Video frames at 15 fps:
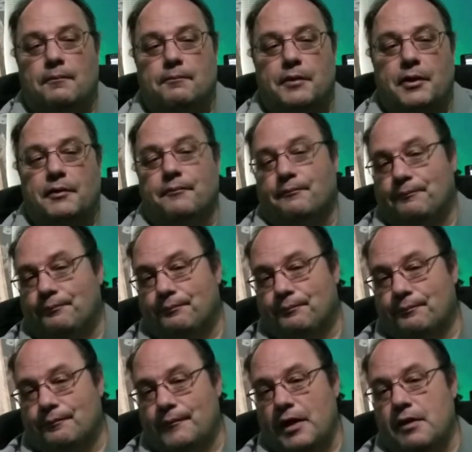But
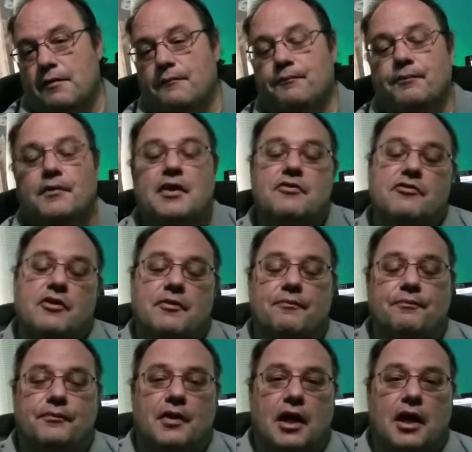yeah, that's it.